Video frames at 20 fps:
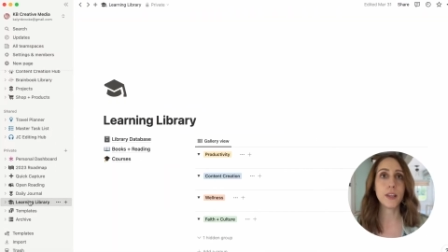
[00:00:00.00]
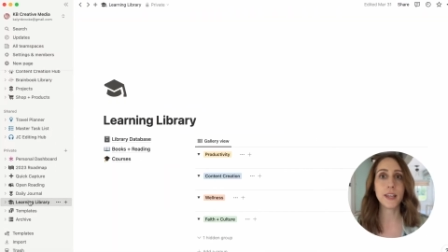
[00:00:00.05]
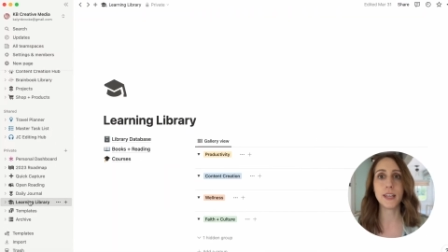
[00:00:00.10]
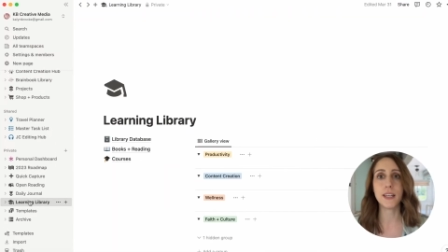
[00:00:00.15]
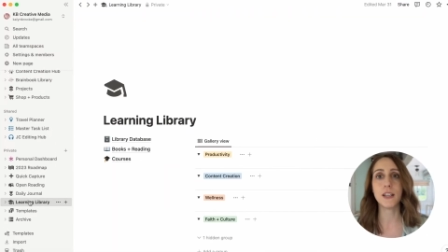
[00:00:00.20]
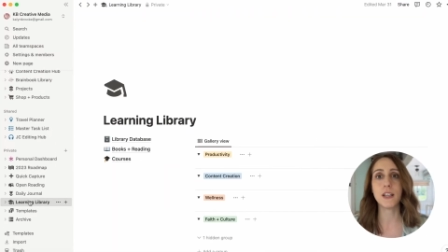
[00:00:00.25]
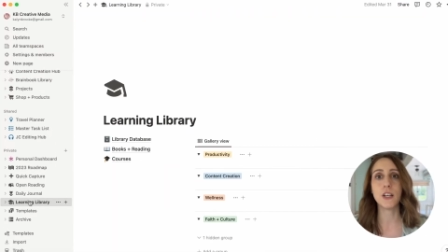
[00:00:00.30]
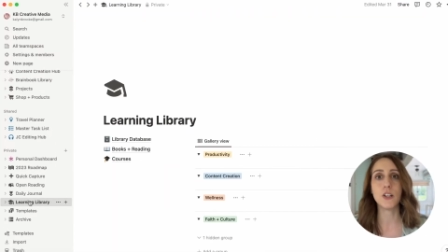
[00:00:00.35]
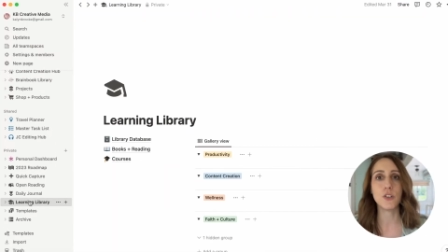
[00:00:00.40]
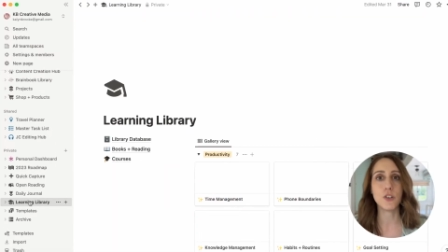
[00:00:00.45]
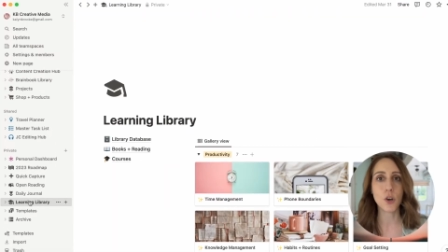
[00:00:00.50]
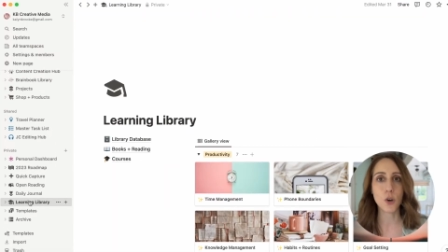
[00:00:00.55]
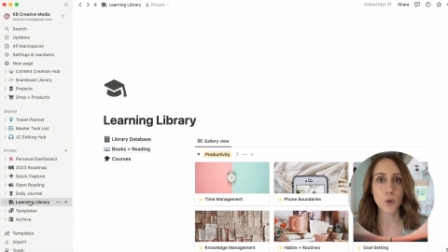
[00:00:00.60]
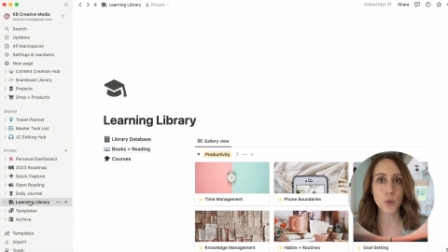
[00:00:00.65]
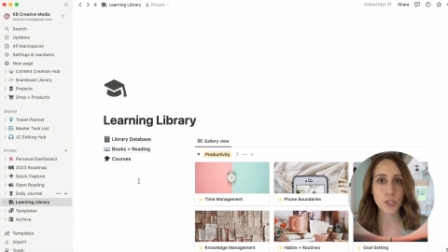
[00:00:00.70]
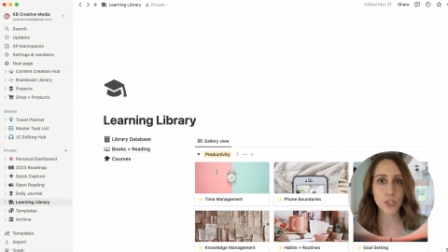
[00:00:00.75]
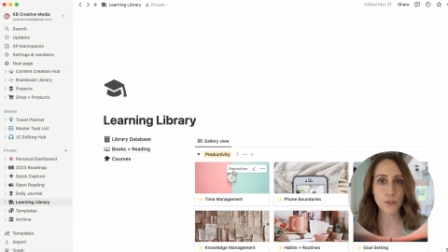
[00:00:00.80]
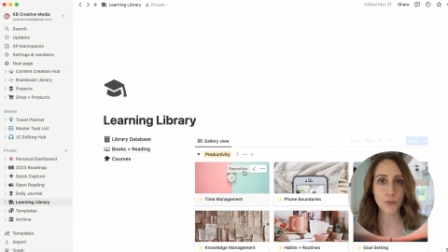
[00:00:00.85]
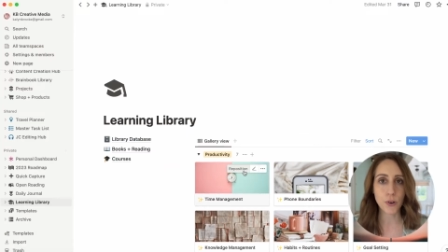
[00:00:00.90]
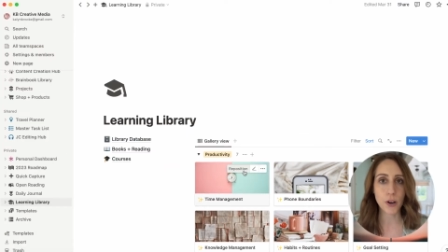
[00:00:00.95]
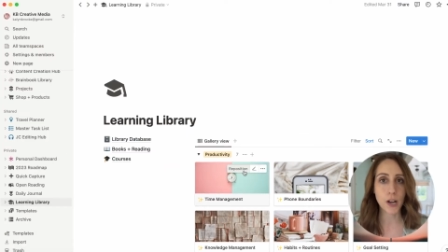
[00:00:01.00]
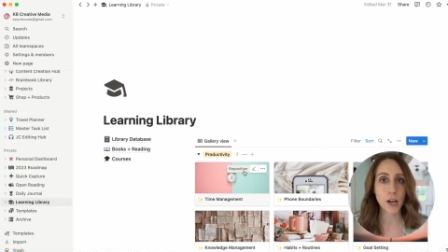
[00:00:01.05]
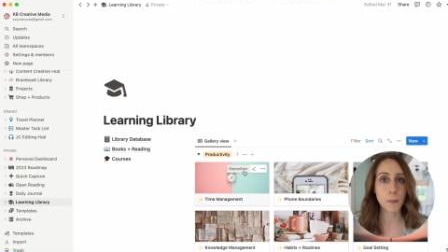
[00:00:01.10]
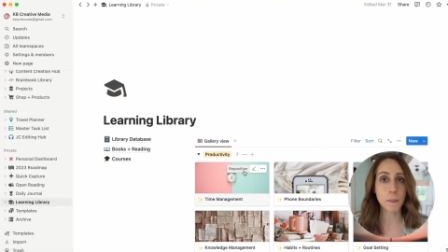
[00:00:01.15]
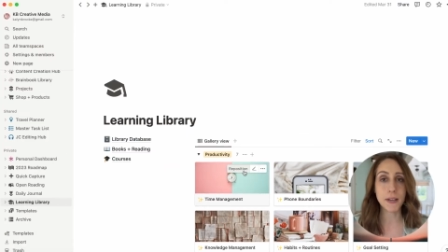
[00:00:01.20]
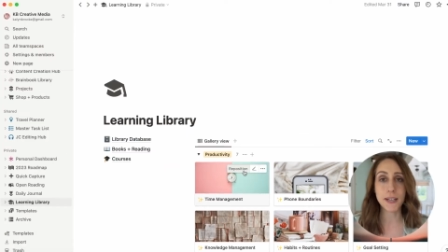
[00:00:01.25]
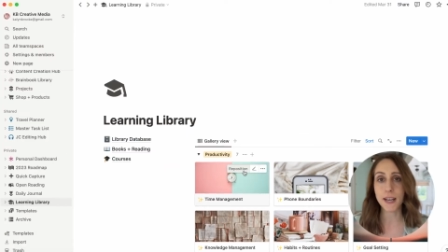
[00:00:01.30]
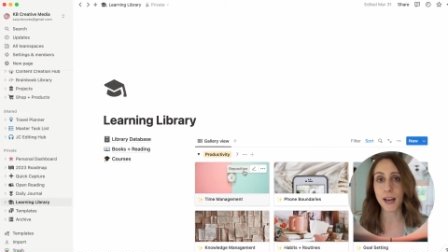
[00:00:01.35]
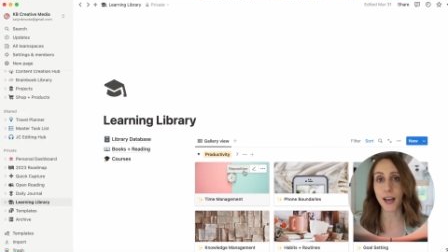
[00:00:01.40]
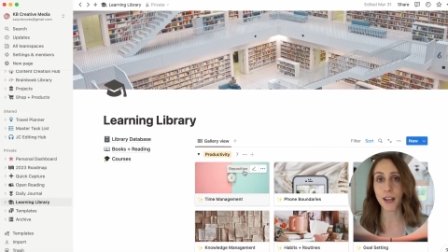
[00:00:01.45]
in notes from
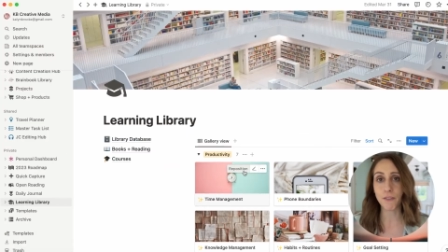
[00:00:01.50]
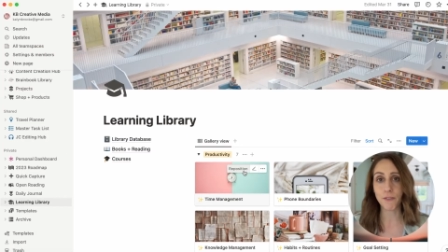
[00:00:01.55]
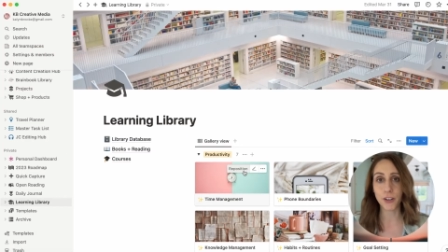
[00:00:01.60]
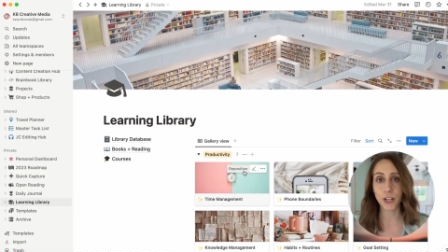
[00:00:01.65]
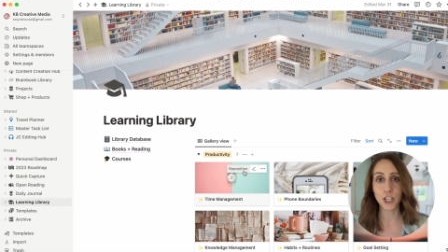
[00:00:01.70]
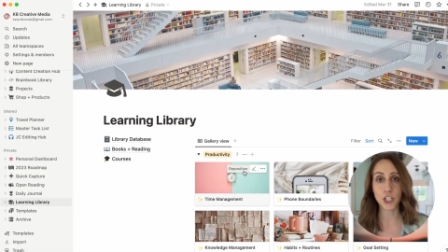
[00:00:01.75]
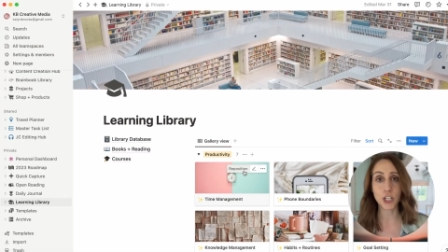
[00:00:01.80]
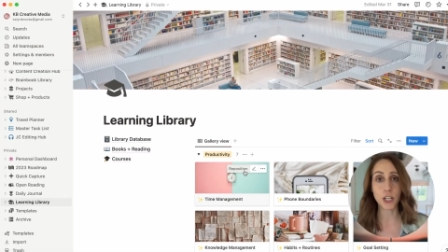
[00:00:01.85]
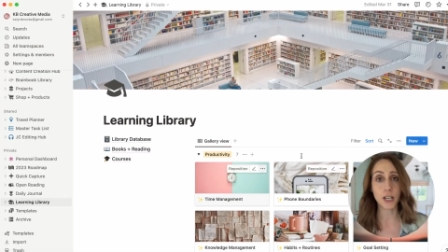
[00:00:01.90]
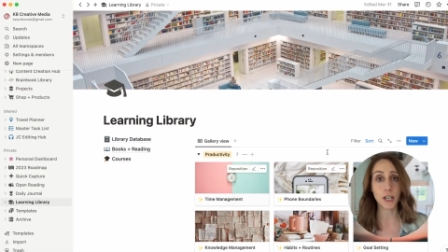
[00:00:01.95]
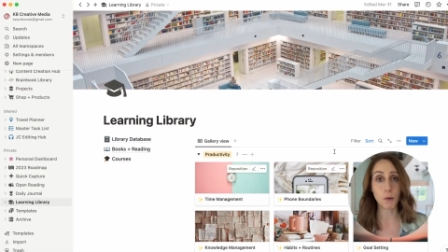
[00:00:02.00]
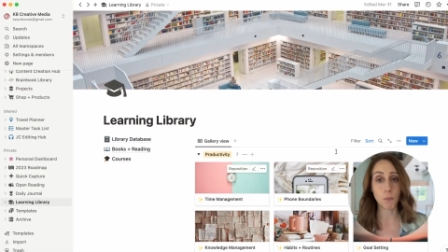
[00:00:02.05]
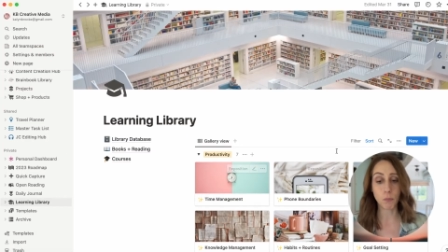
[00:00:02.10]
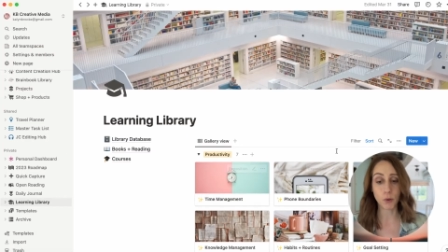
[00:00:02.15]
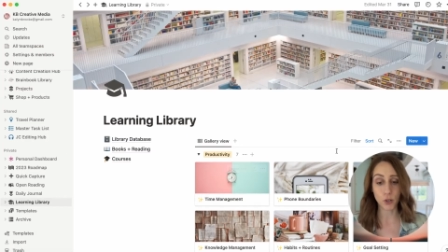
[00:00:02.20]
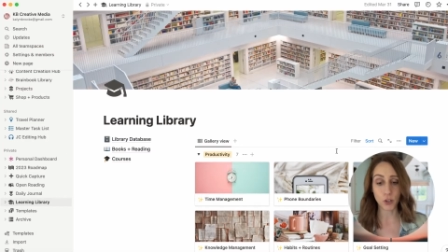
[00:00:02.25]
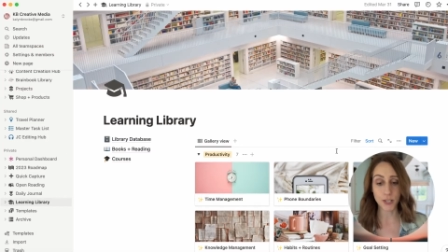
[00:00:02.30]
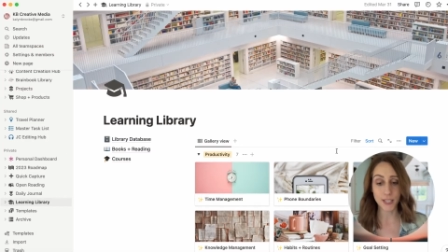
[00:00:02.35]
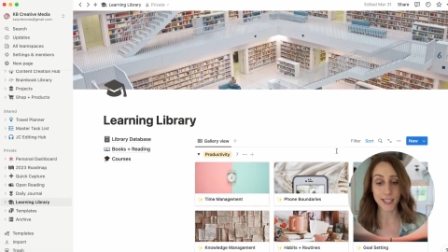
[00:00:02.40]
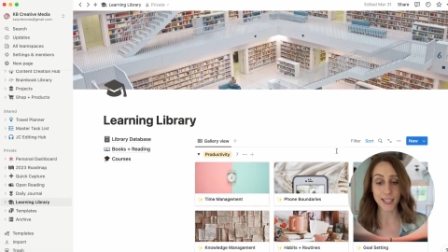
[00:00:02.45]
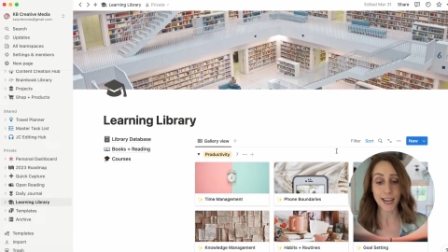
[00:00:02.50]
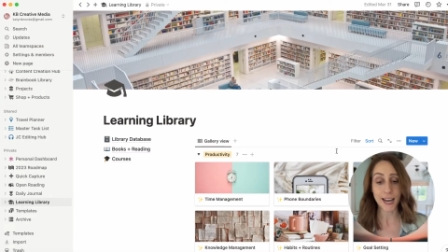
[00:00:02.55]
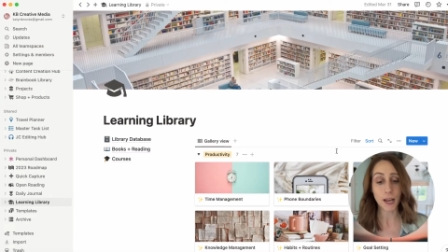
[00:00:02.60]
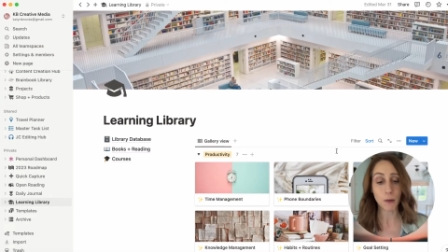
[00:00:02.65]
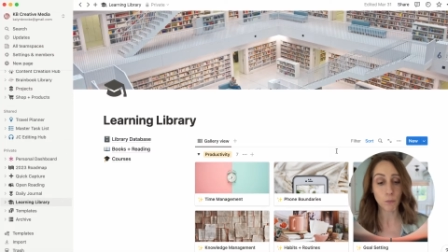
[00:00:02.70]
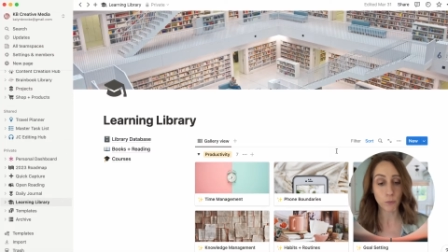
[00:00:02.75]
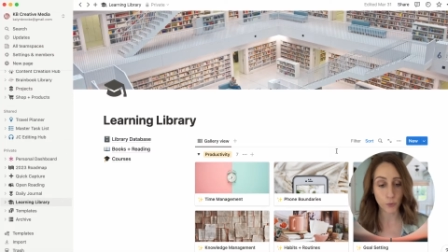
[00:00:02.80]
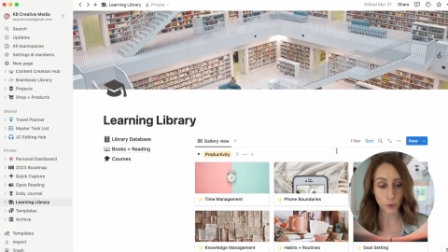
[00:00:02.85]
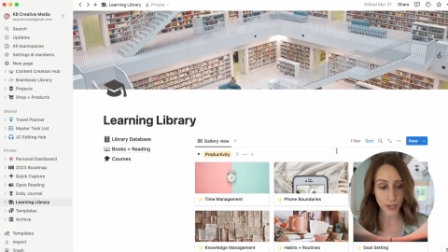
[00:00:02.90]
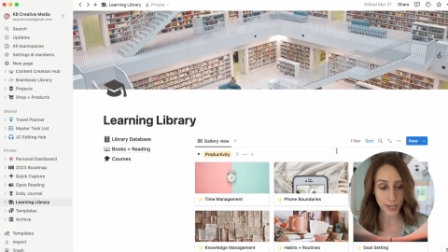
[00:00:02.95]
nonfiction books that
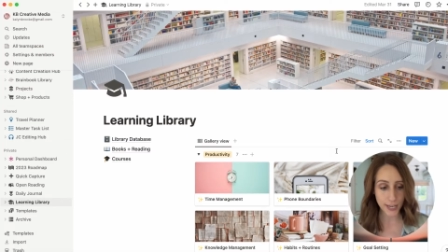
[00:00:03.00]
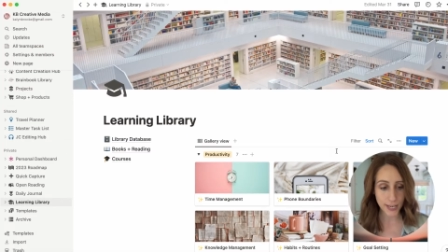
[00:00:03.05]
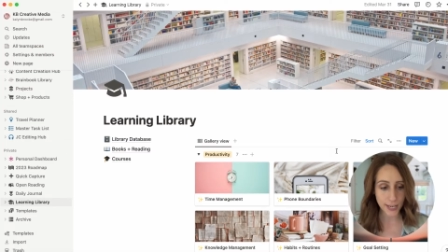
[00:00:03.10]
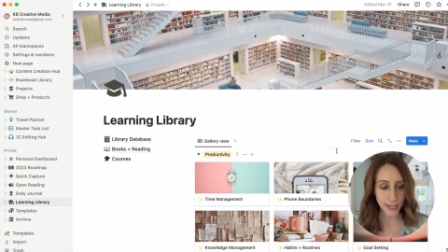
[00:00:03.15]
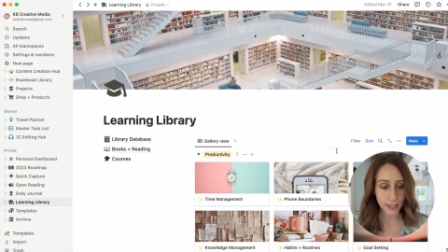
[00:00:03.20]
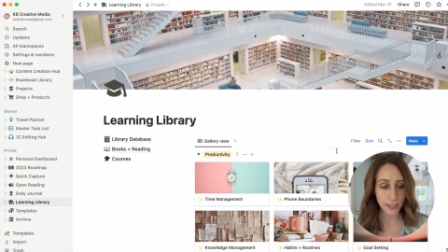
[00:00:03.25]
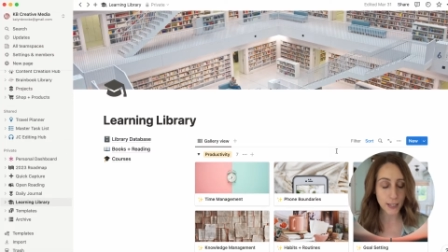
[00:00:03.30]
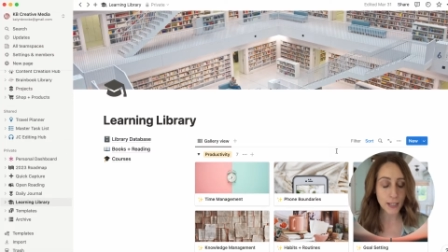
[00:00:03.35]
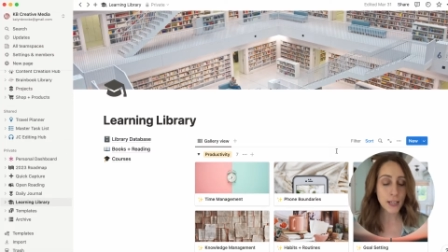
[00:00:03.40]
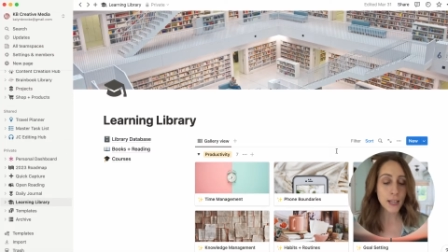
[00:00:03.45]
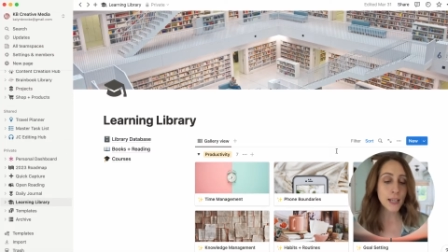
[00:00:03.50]
I'm reading.